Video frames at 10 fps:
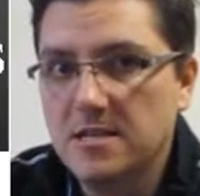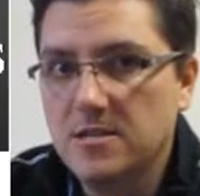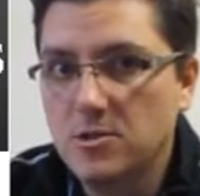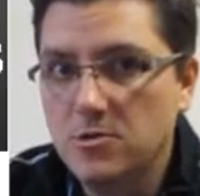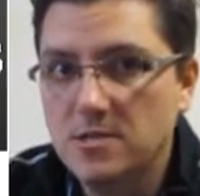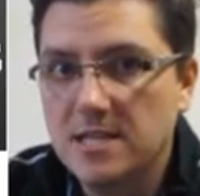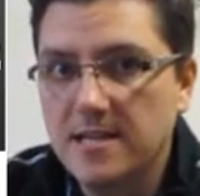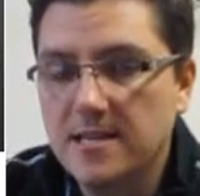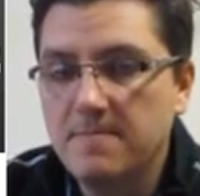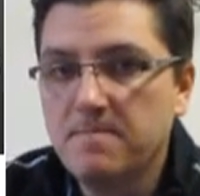in the news
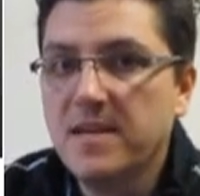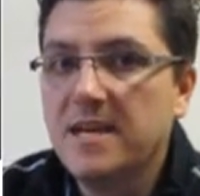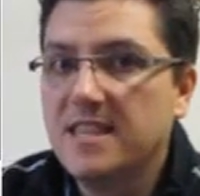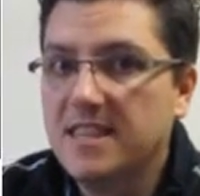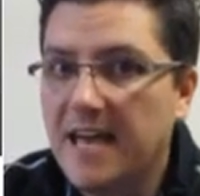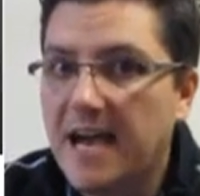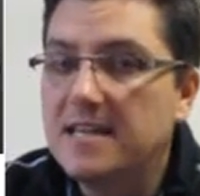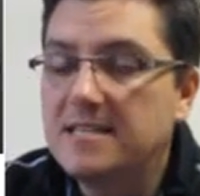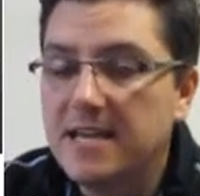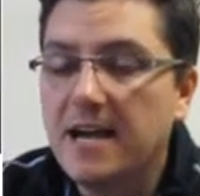lately, that
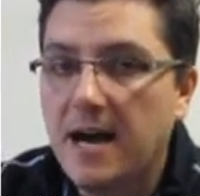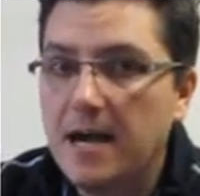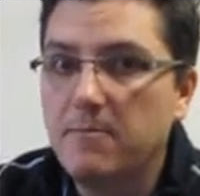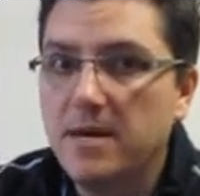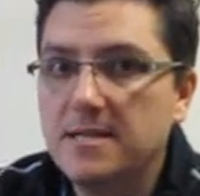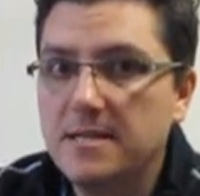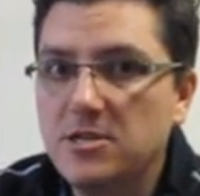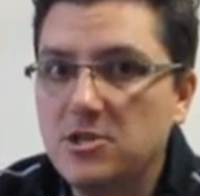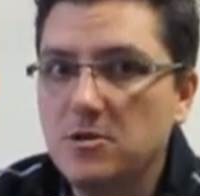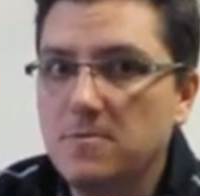is a hot button
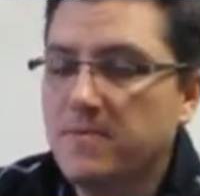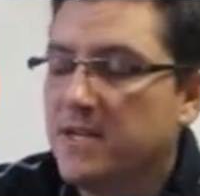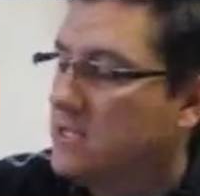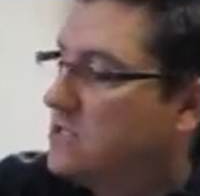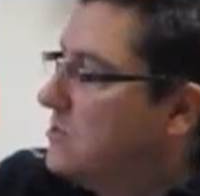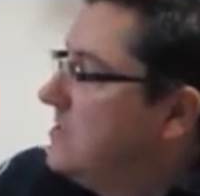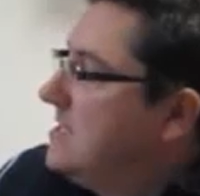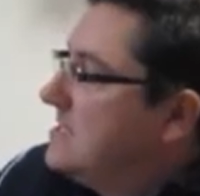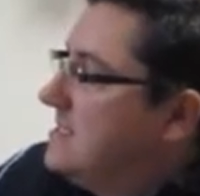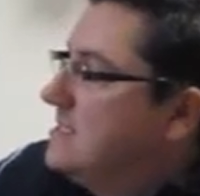issue. So
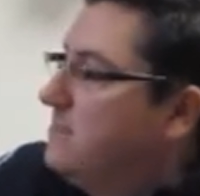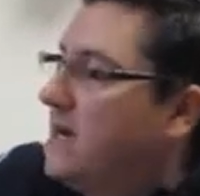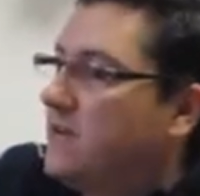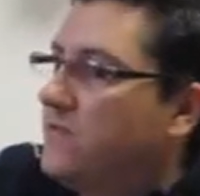this is by